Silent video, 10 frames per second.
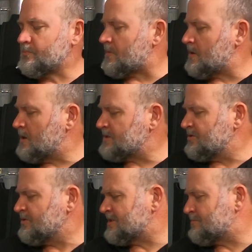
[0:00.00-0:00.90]
Oh, it's a
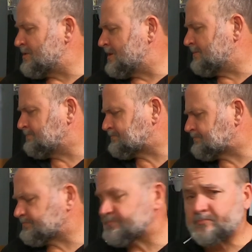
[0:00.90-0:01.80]
nice beer.
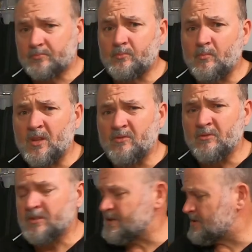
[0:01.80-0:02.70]
It
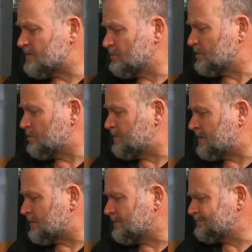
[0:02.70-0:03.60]
really is. It's a really good beer,
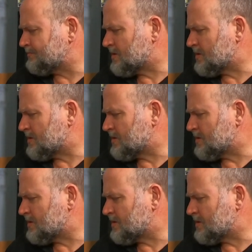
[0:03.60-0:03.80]
that one.